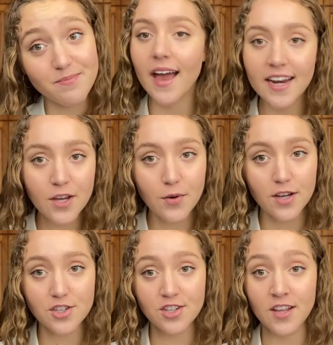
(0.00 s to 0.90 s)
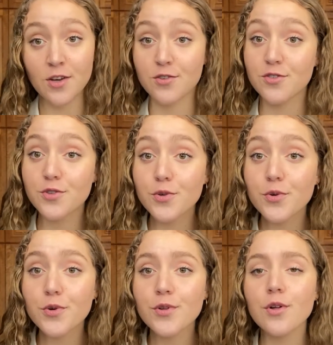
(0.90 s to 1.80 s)
Any question that your
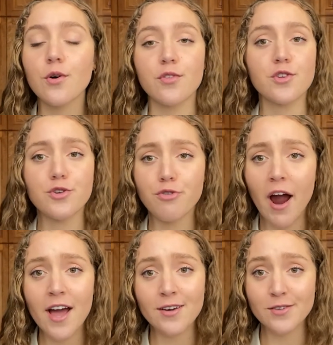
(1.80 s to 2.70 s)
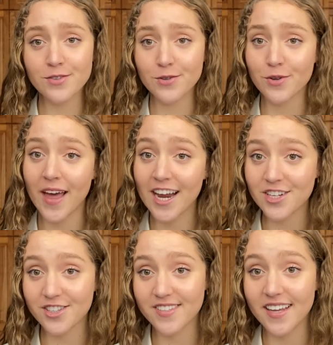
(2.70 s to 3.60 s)
school or the trials or the
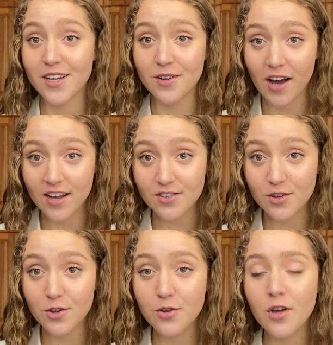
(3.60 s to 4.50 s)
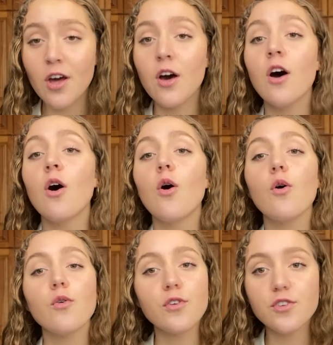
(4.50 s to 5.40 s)
HSC could ask you,
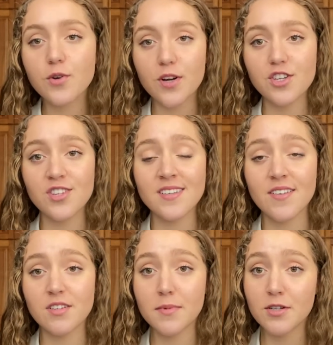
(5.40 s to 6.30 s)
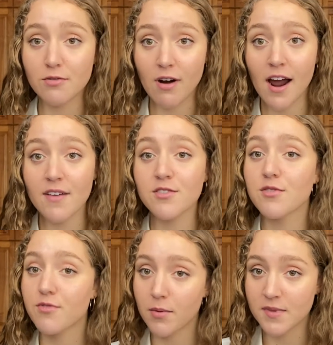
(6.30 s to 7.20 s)
all those questions have to be derived
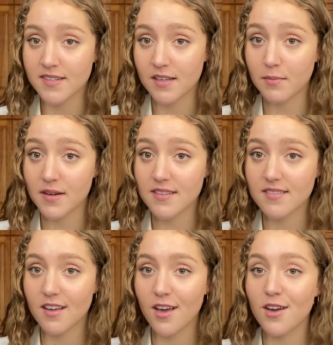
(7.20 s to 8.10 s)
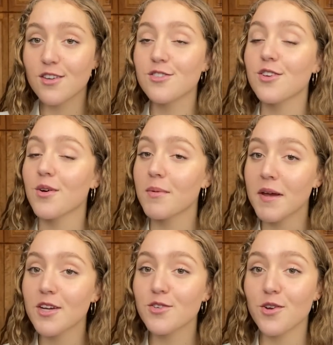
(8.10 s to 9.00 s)
from the syllabus. So you want to
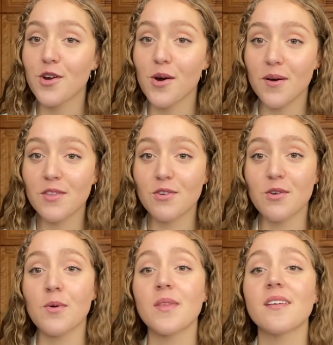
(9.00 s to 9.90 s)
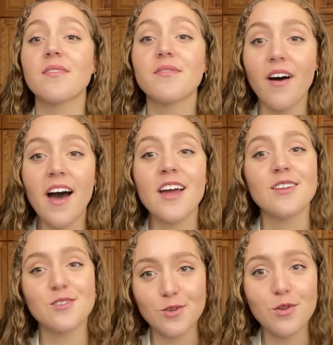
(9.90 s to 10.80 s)
make sure you're going through it with a
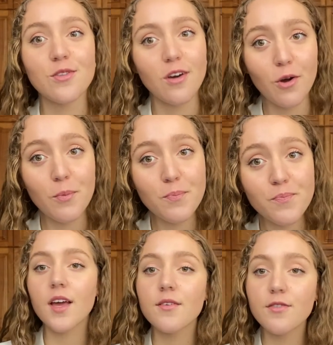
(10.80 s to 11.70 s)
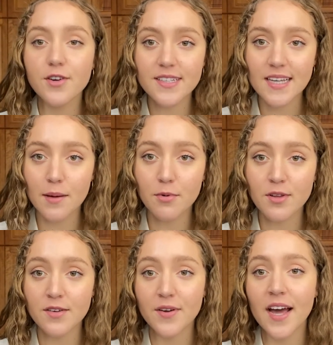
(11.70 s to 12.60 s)
fine-tooth comb. For example,
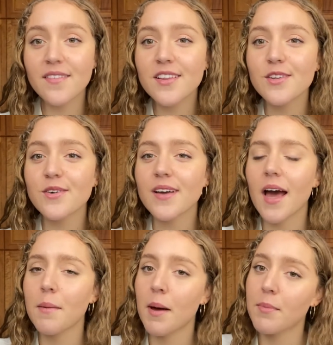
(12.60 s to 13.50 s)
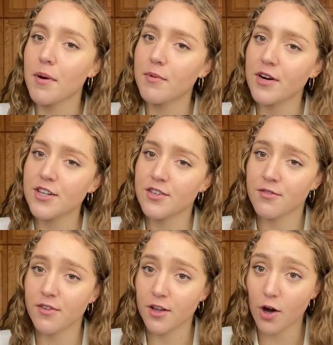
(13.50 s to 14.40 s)
if we have a look at my preparation
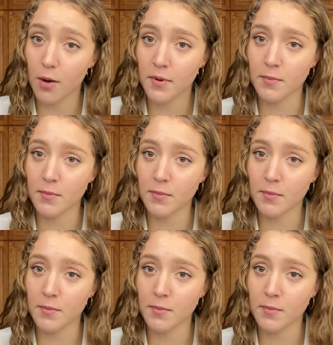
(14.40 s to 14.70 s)
for the common